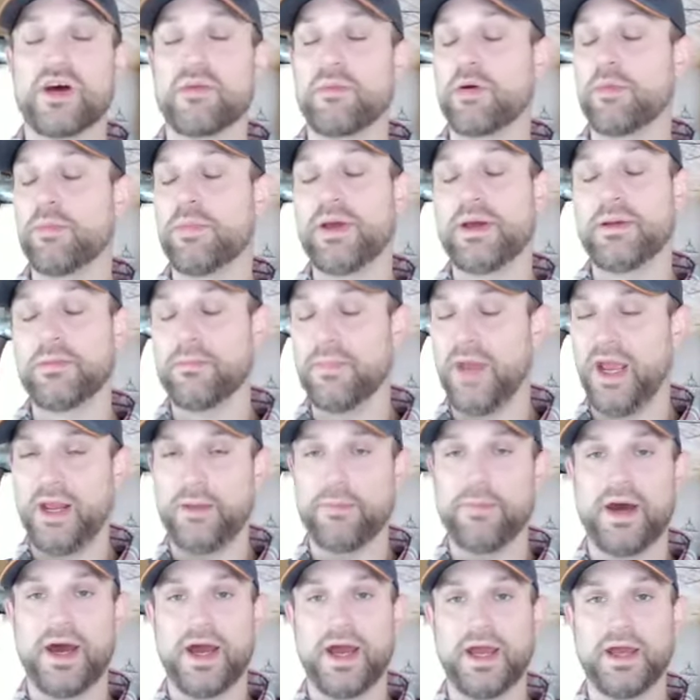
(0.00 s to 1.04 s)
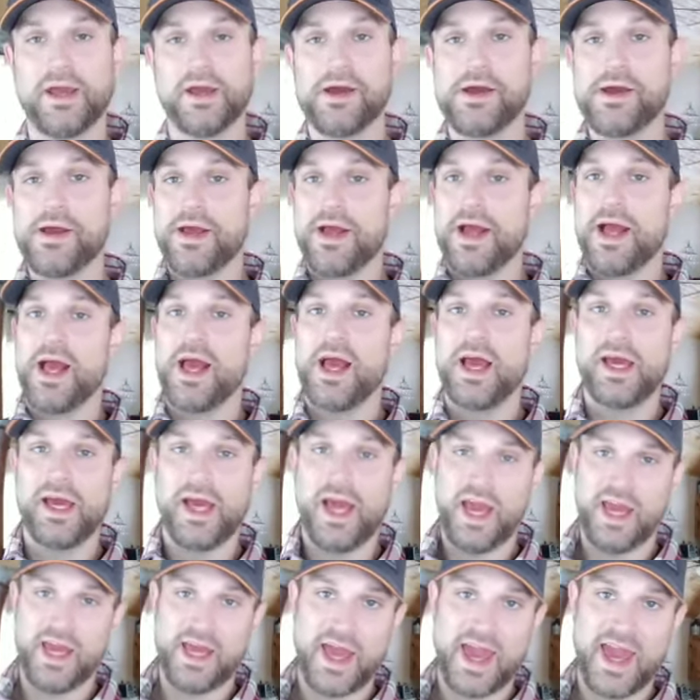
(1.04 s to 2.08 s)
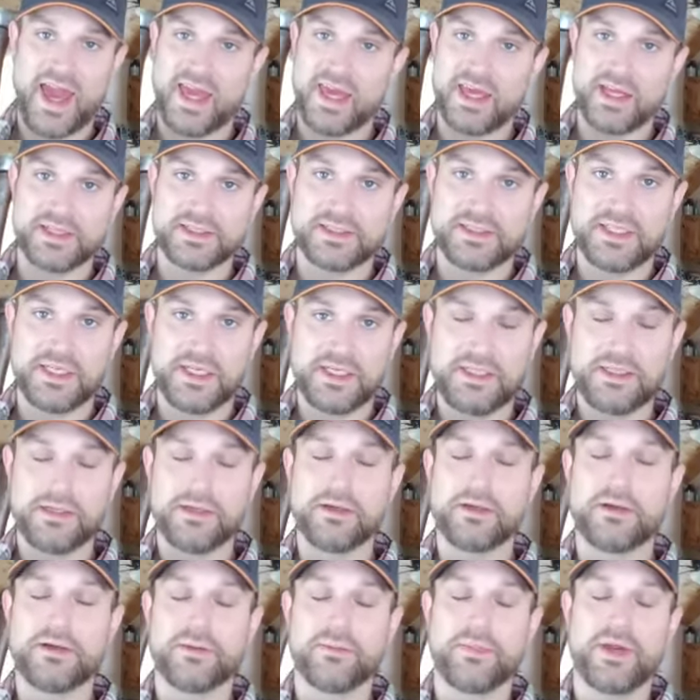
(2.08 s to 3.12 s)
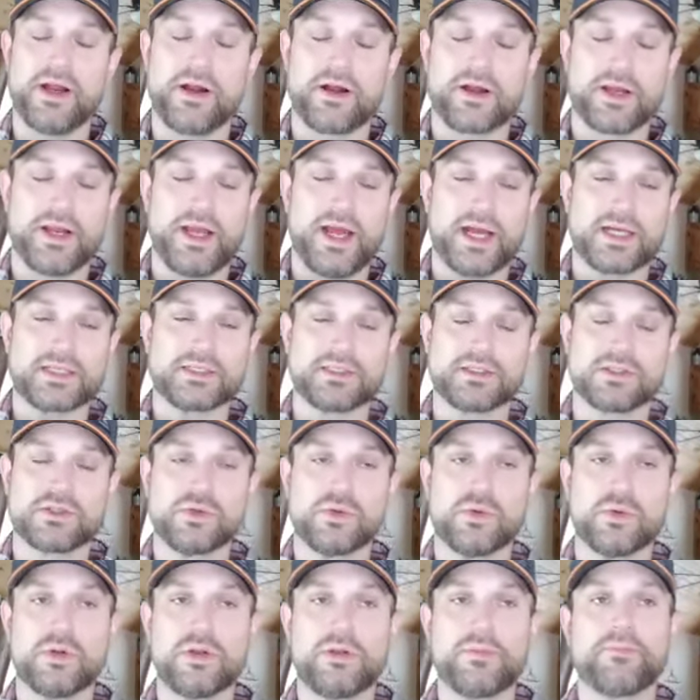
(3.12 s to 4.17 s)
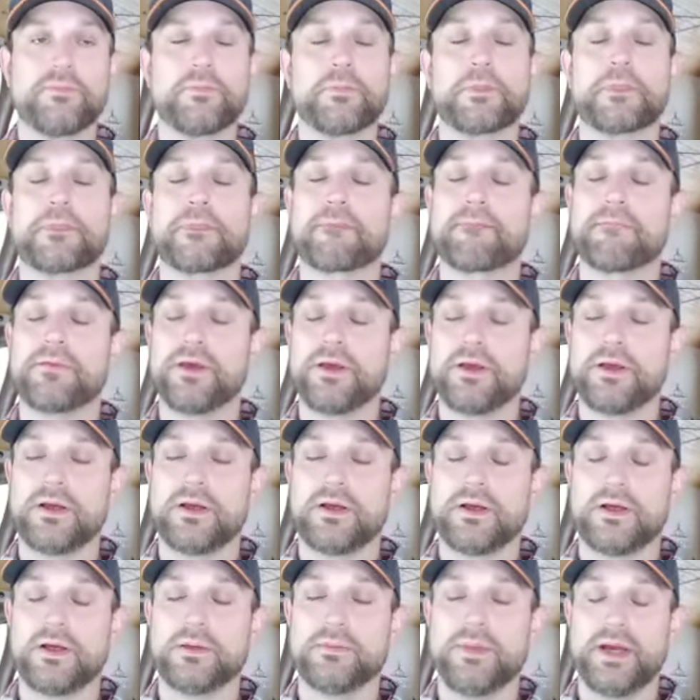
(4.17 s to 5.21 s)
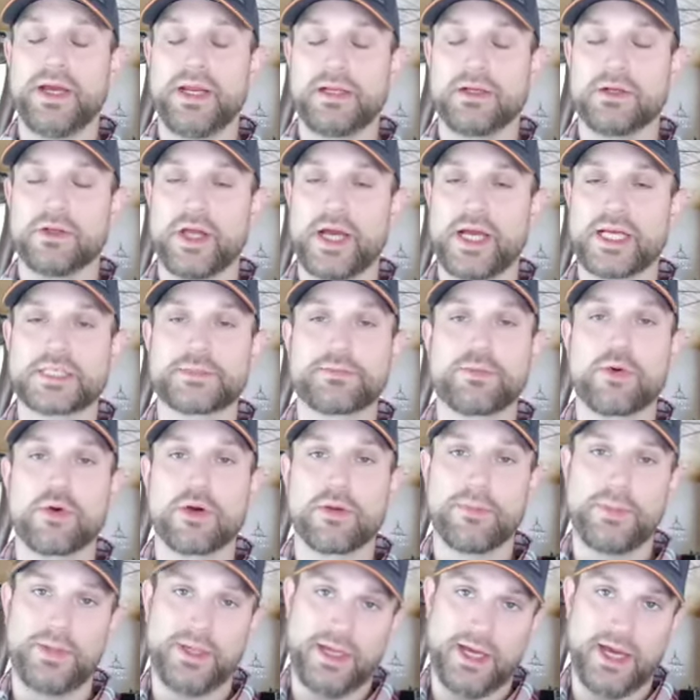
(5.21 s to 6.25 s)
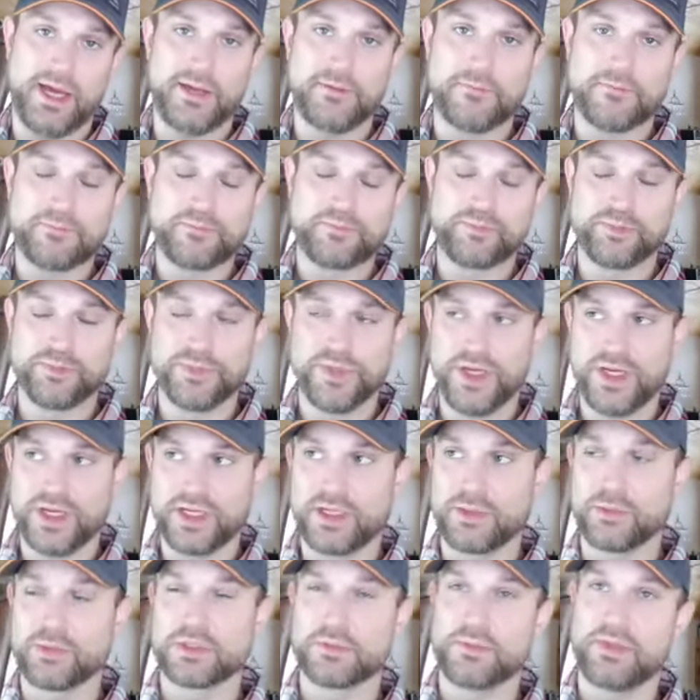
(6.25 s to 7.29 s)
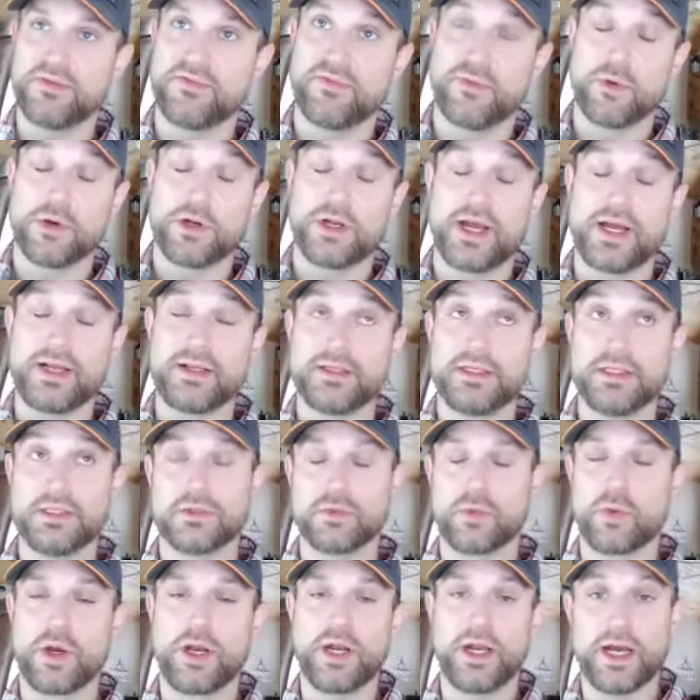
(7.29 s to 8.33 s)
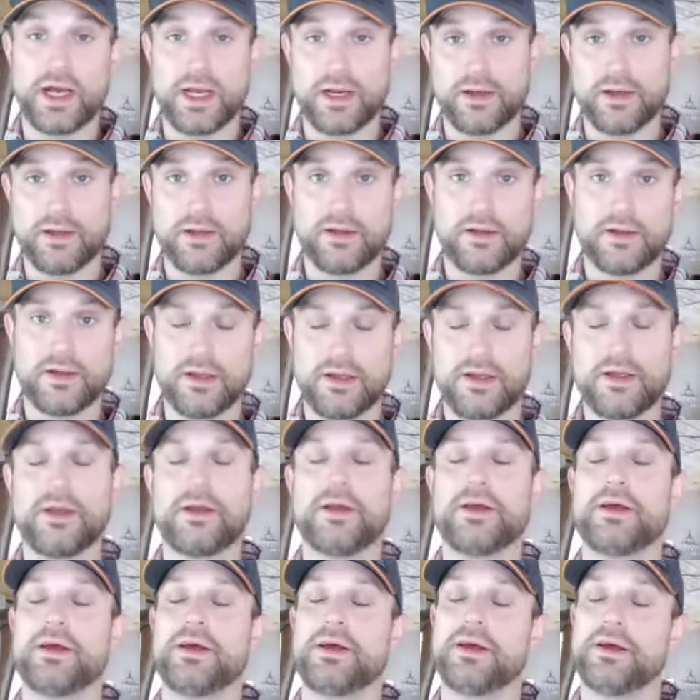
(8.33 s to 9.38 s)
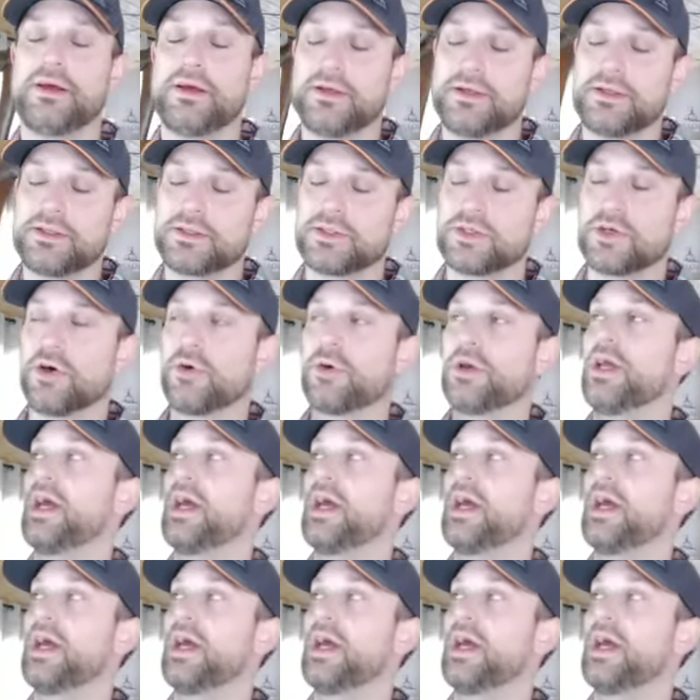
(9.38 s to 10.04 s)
double bit made by AA&T, American Axe and Tool, made in Glassport, PA. And it was before 1929. So